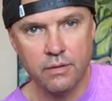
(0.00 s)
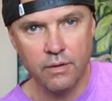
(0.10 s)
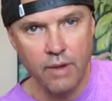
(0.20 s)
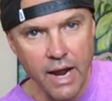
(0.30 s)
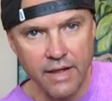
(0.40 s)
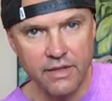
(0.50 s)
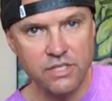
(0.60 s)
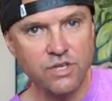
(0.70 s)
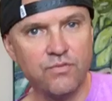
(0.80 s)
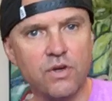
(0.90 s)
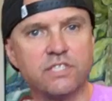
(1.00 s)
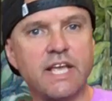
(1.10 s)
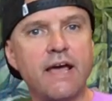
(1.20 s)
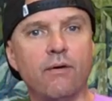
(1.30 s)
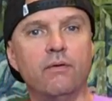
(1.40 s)
All right, there's your first
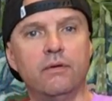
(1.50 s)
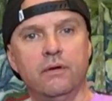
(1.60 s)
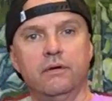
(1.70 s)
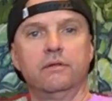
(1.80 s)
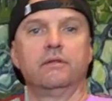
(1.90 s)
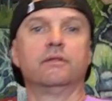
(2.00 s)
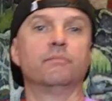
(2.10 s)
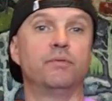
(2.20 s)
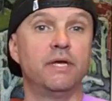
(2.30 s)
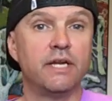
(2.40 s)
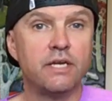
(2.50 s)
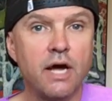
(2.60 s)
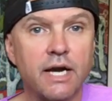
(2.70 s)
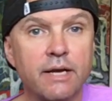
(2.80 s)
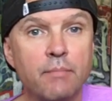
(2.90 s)
scale, the
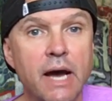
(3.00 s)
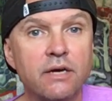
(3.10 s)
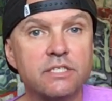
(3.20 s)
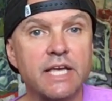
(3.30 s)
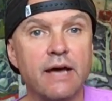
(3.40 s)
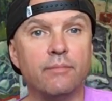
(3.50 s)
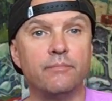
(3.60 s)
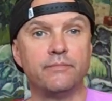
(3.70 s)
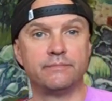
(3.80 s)
pentatonic minor scale.